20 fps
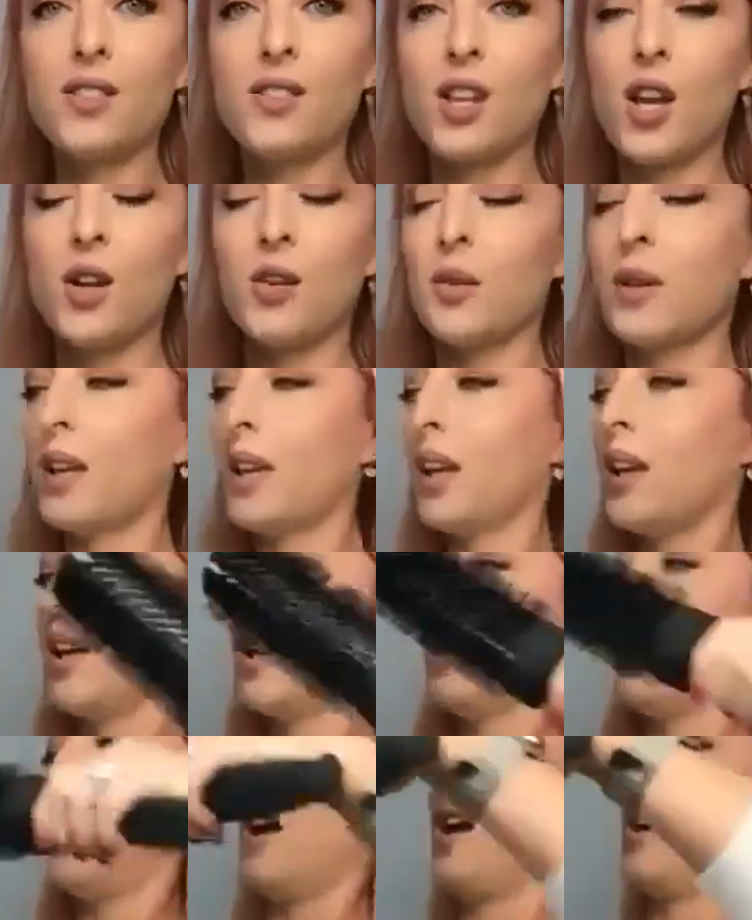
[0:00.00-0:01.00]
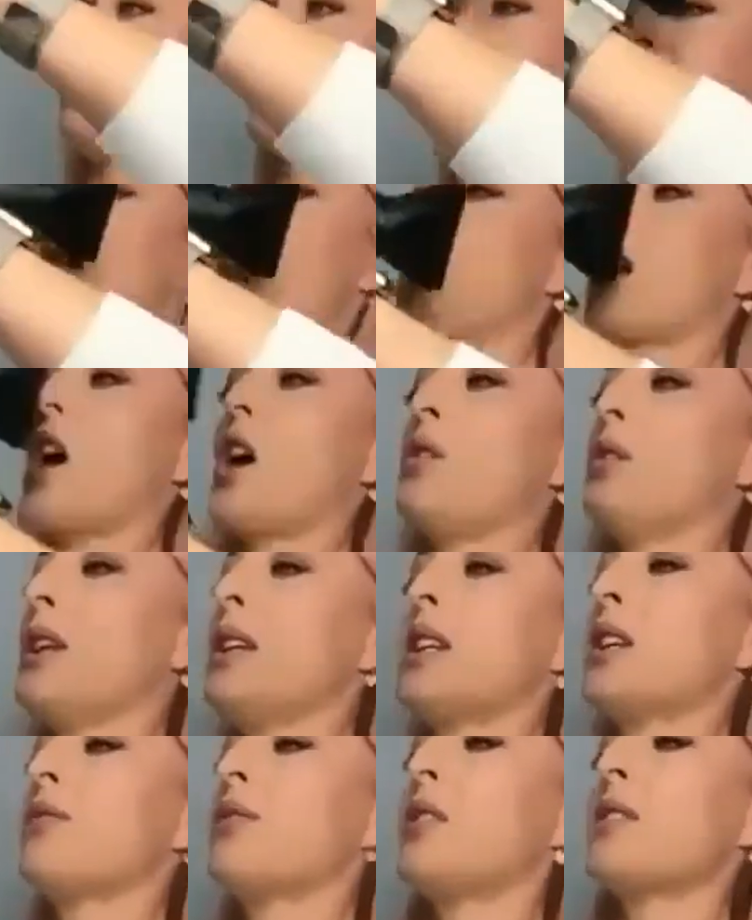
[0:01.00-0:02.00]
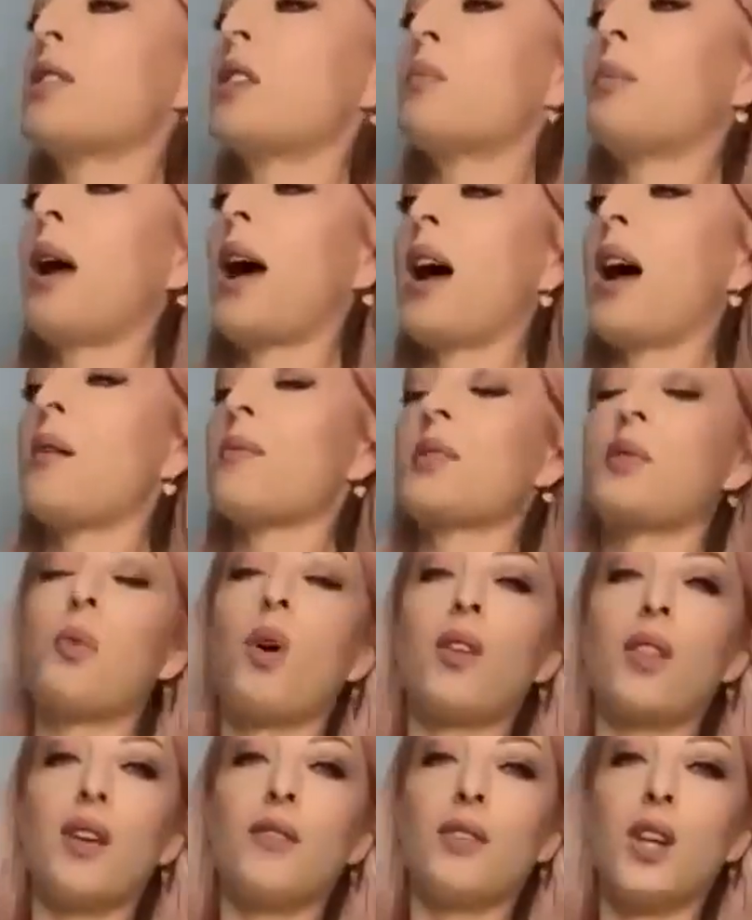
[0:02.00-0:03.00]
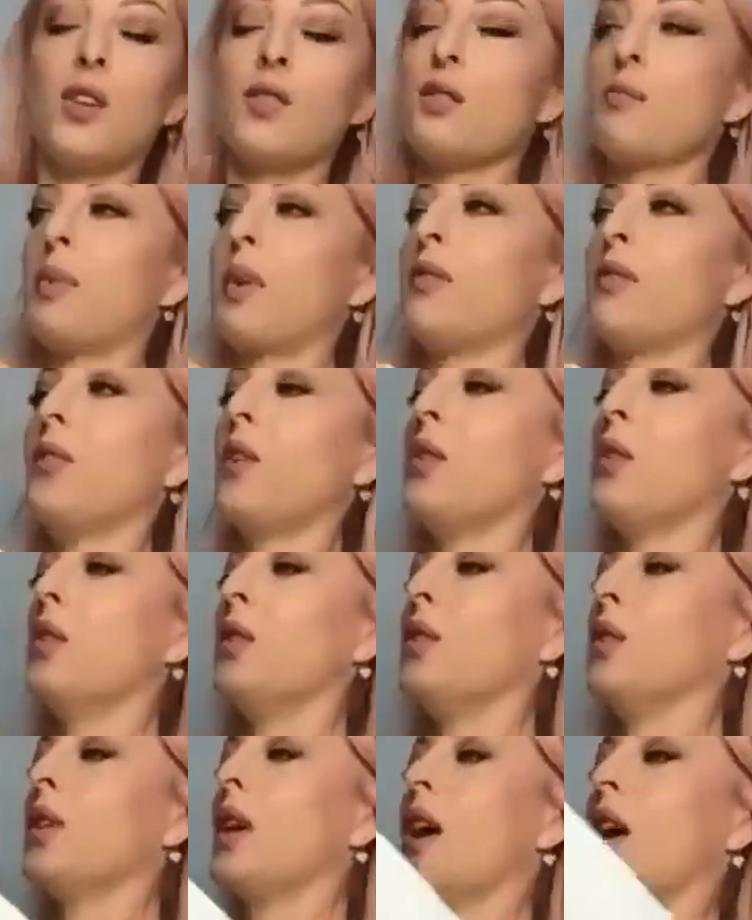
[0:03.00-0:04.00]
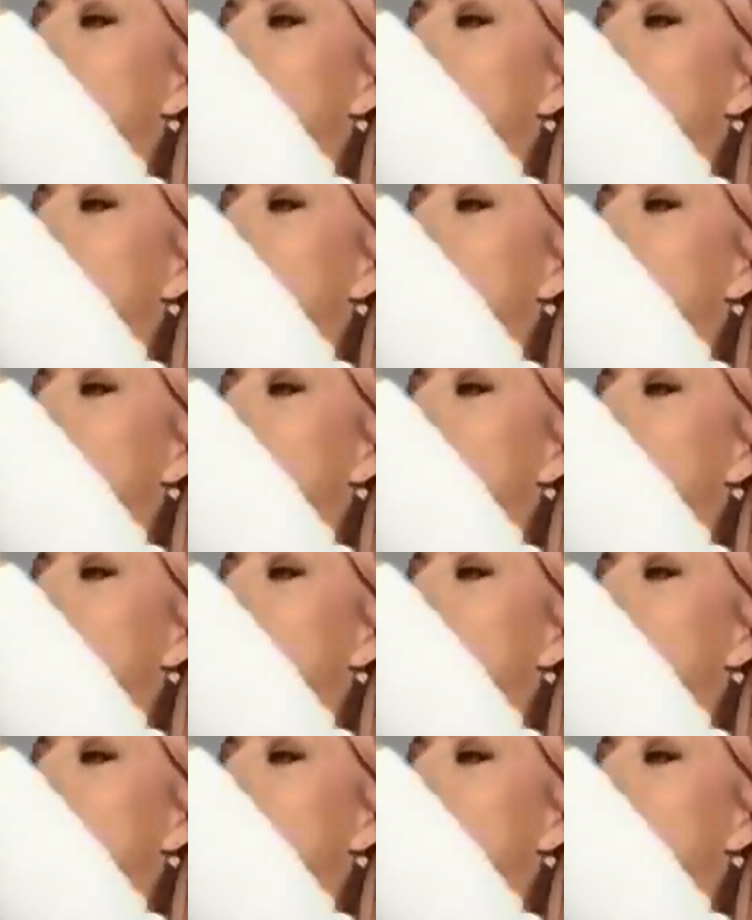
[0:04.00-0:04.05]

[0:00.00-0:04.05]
So it's totally different to perhaps what they've used before.